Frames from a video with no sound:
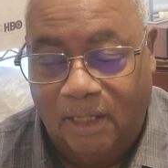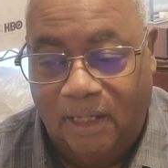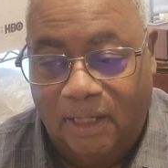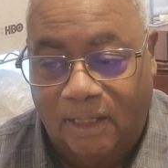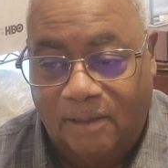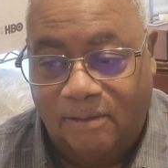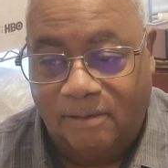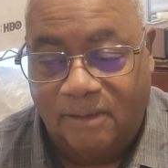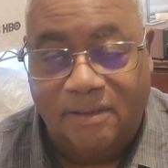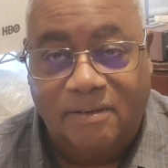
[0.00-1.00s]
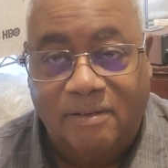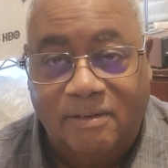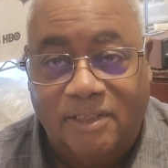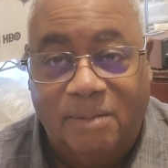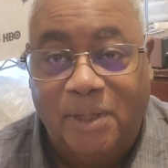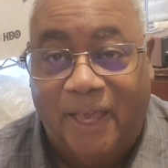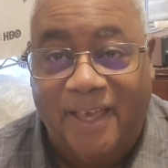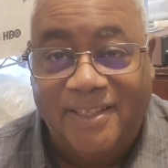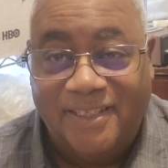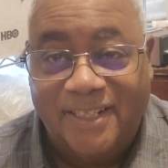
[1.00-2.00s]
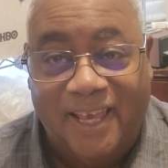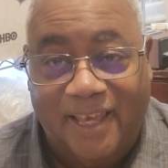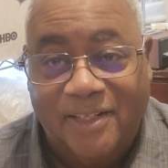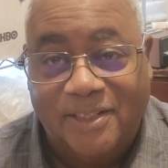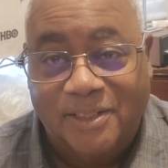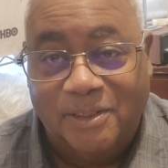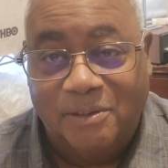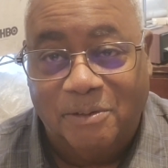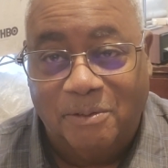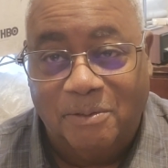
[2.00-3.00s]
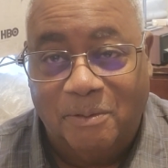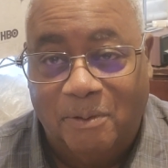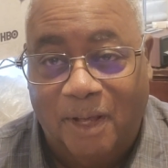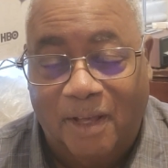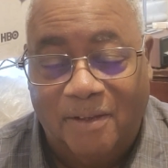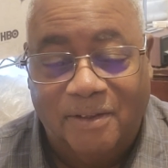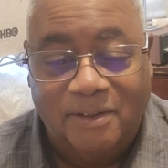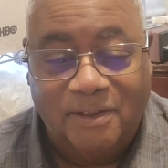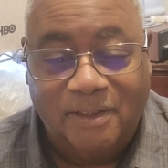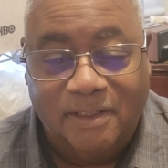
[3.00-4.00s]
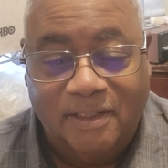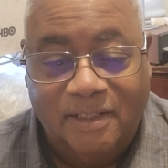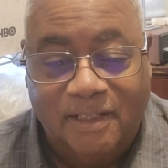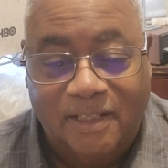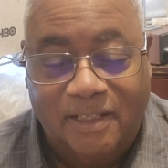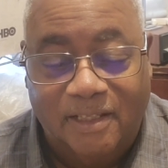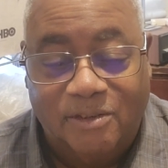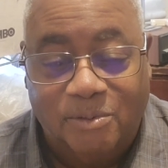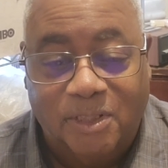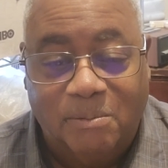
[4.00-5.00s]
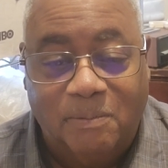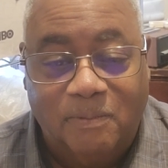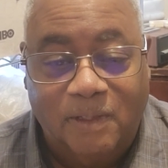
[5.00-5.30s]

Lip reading: And Jimmy has an attitude. Wow. It's really...